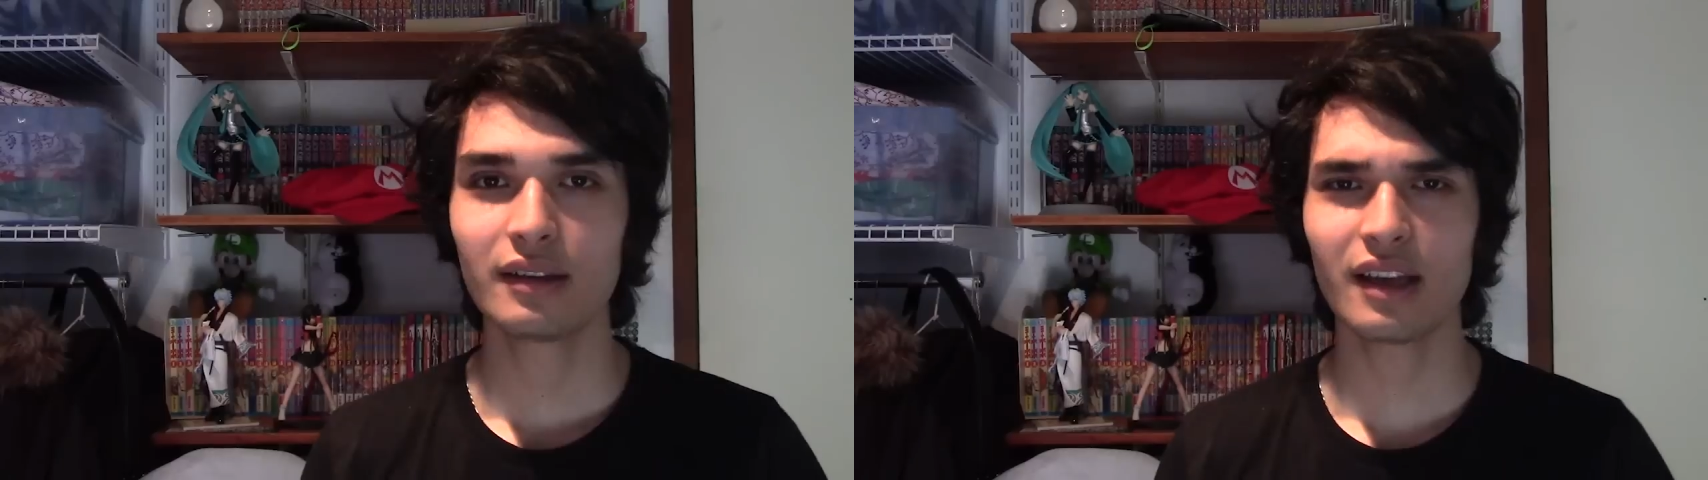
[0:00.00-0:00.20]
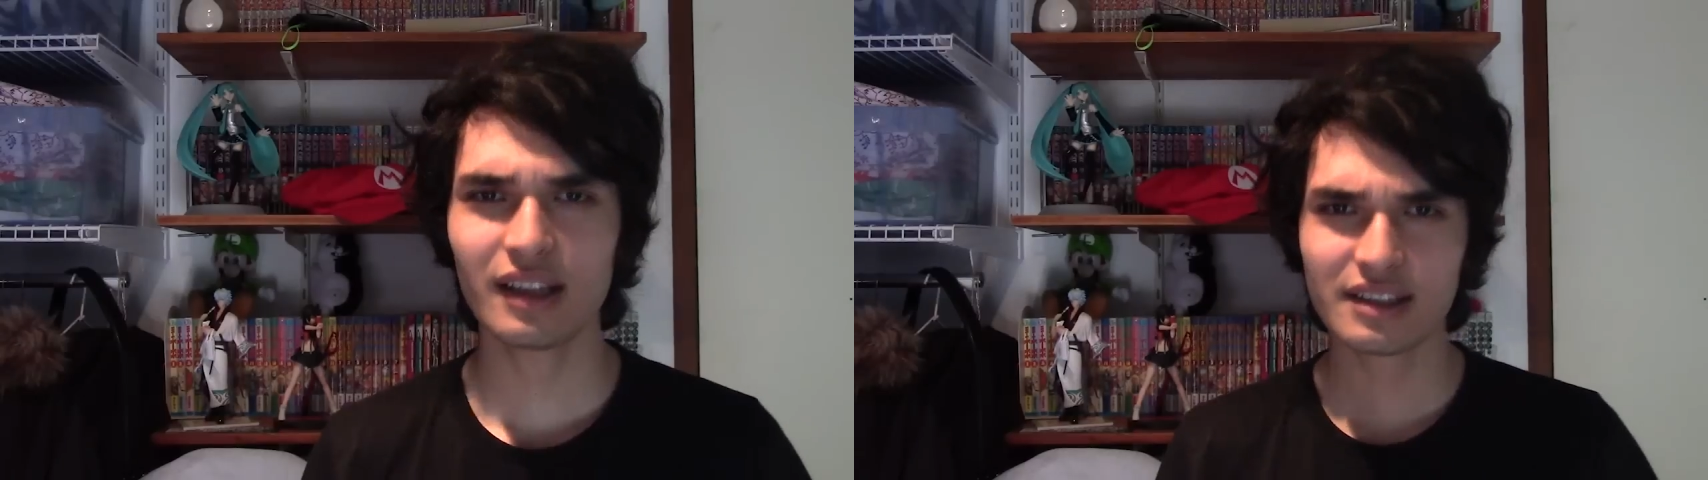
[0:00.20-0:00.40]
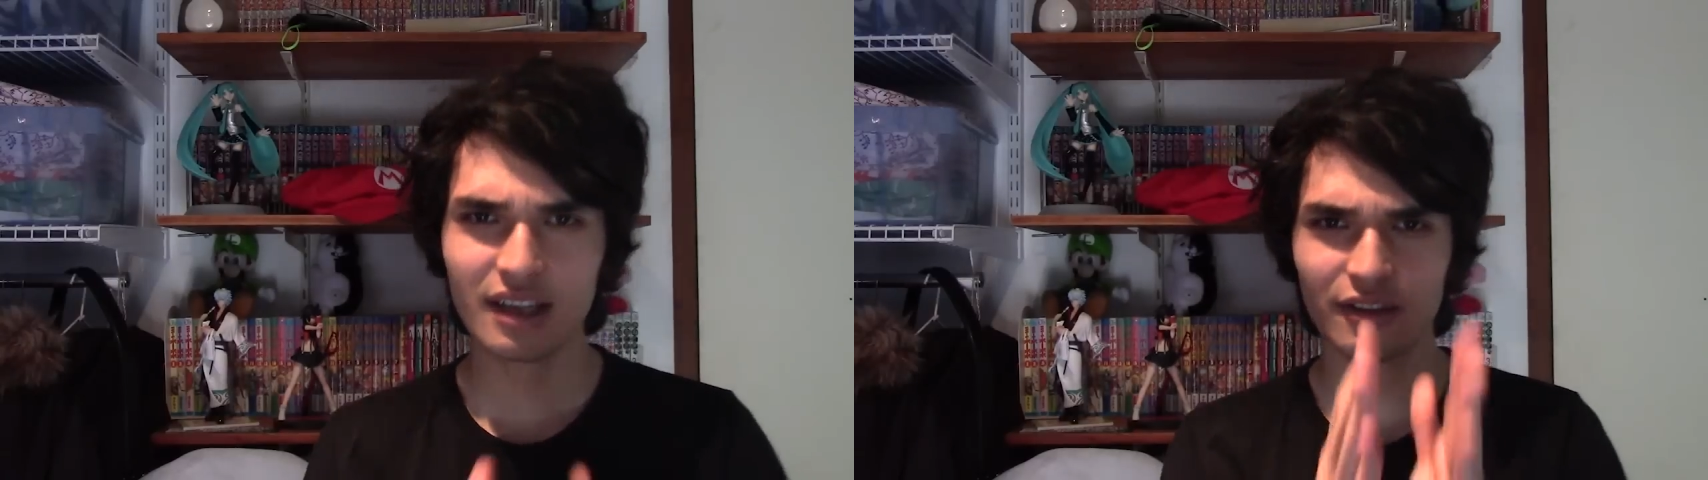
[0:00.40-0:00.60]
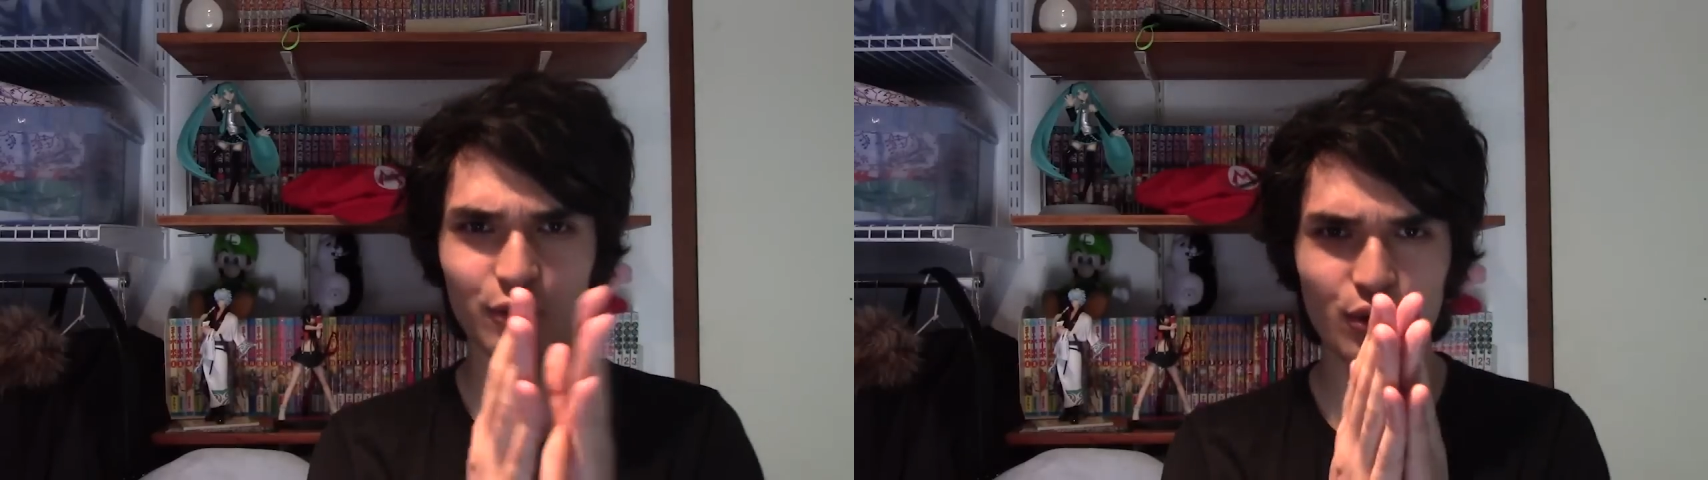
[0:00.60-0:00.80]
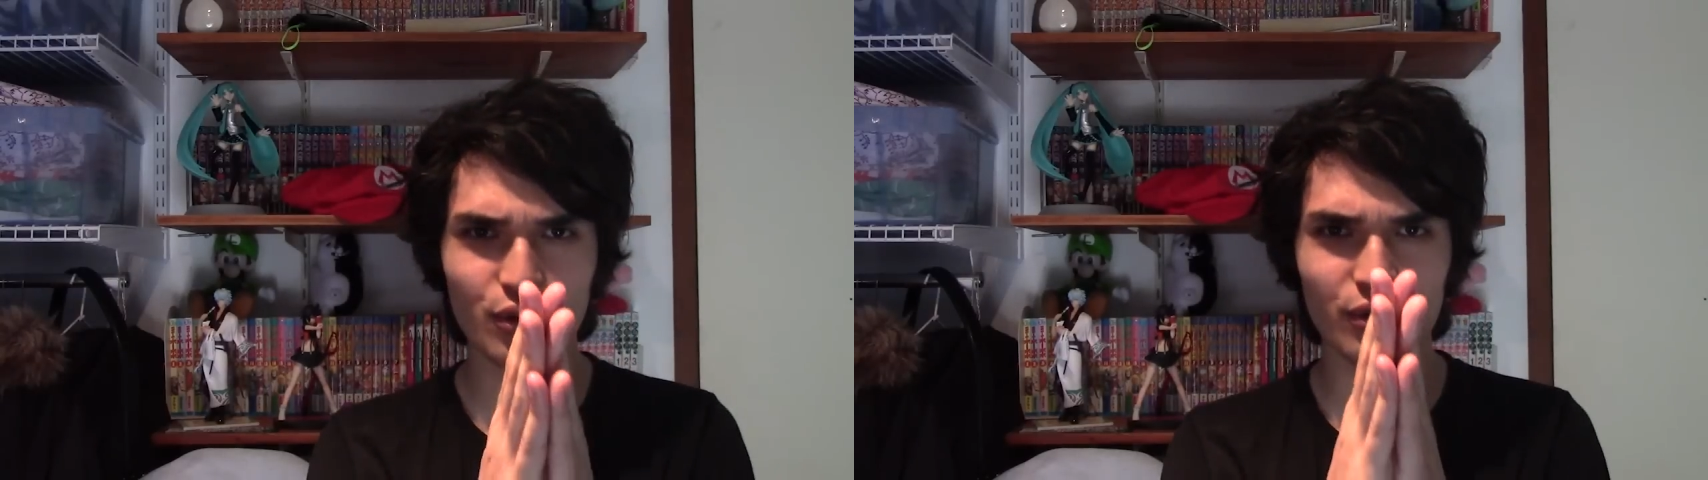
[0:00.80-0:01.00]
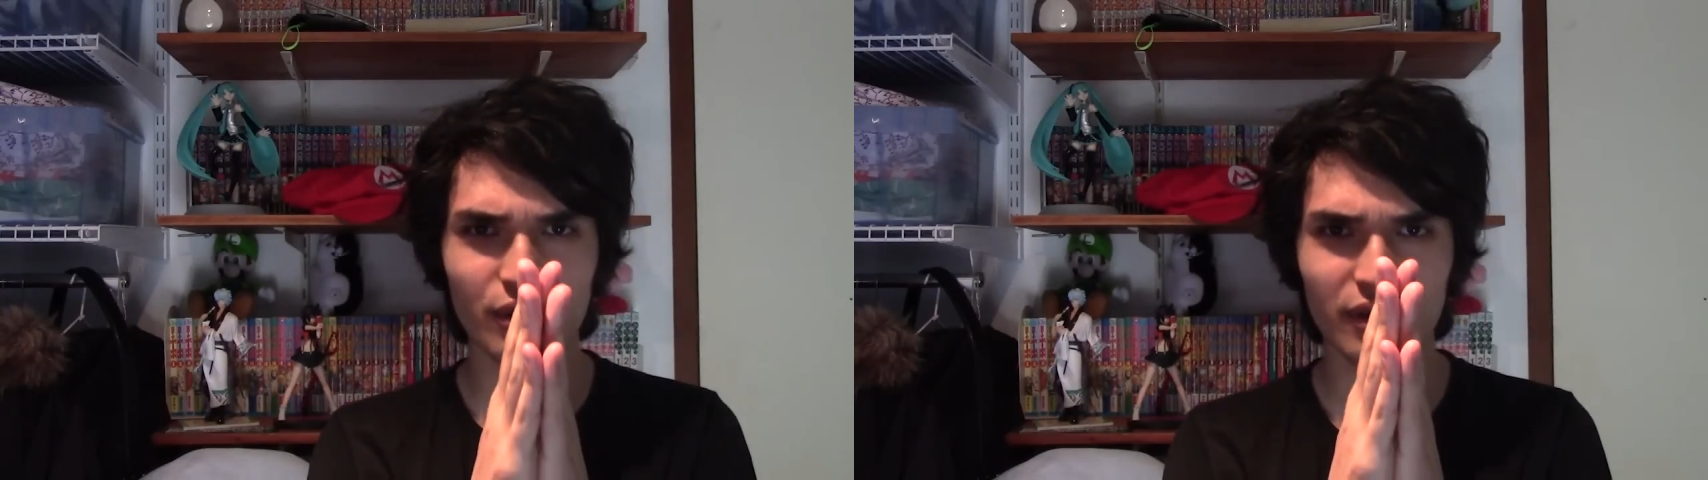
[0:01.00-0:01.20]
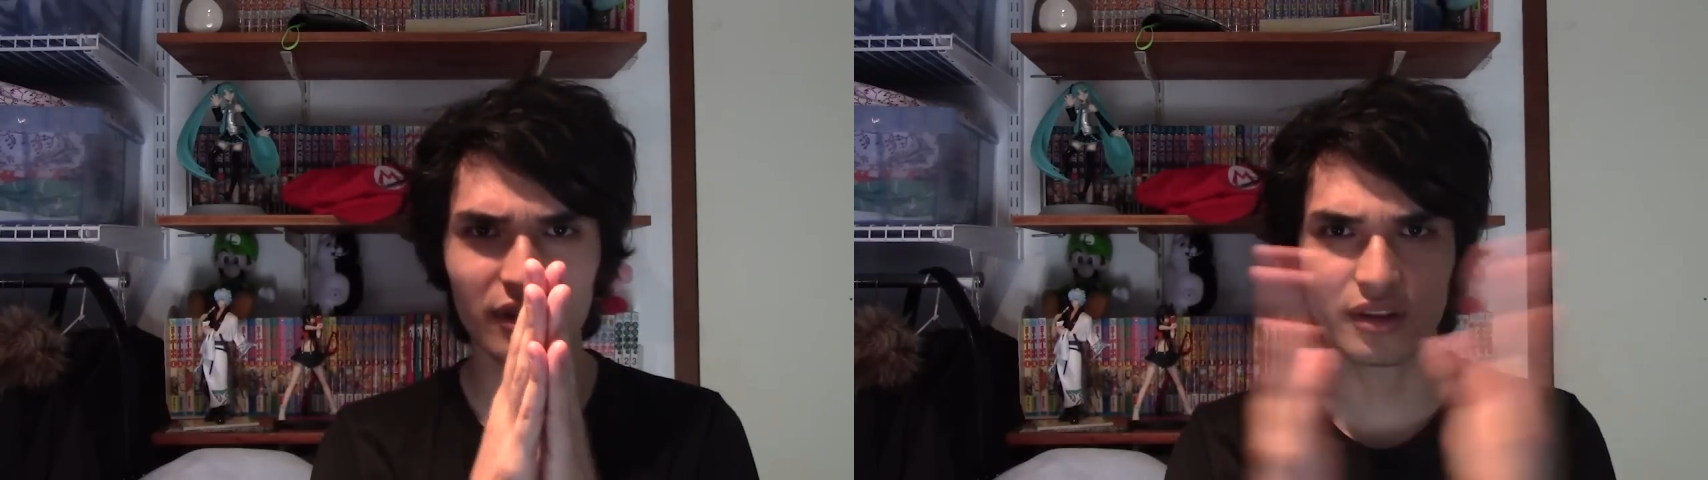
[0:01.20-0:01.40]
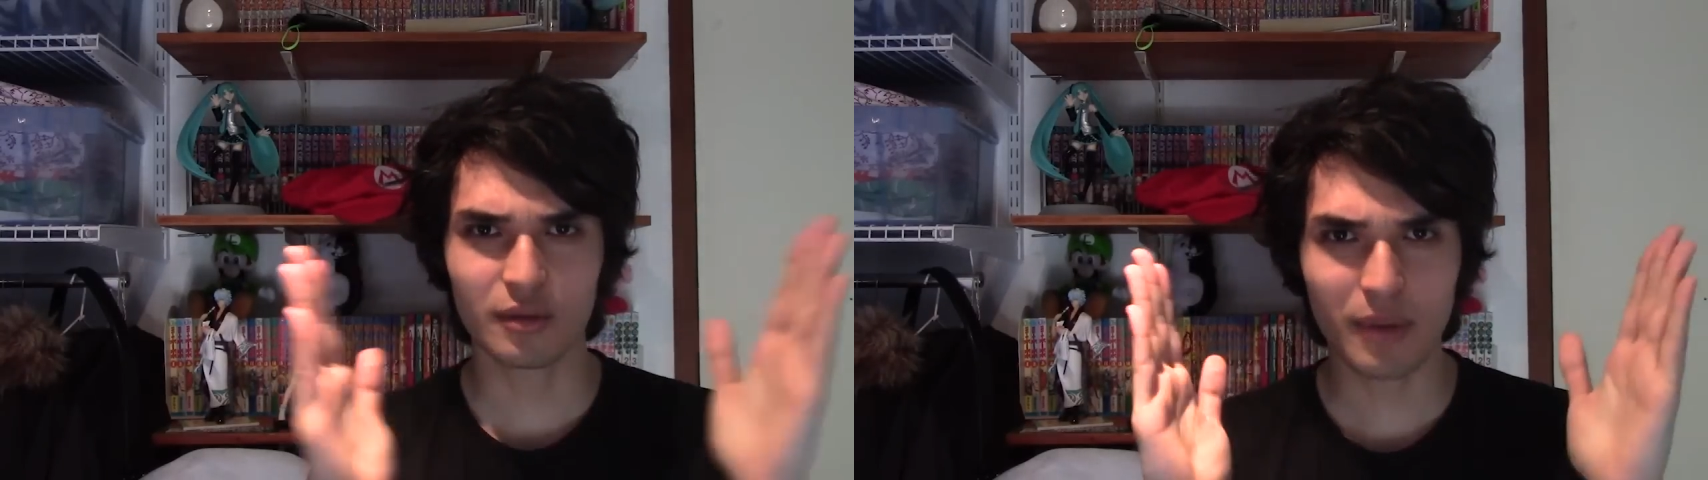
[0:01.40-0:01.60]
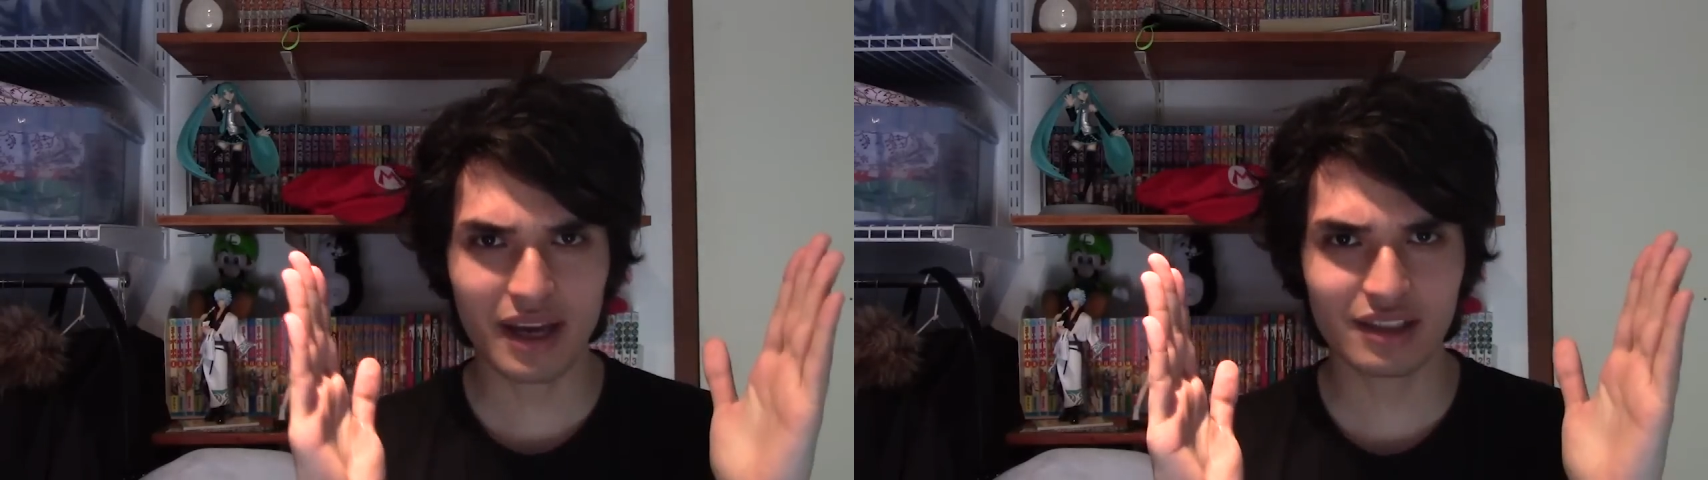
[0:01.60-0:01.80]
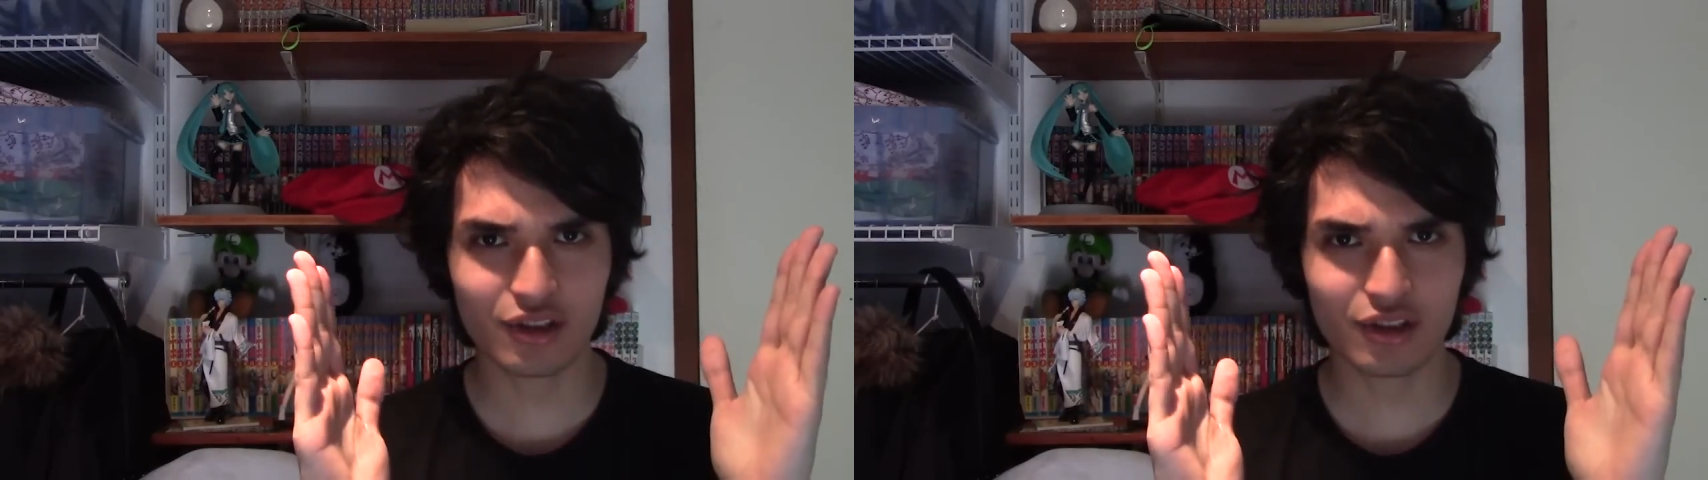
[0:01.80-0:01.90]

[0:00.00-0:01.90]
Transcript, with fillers: Now let's get through the main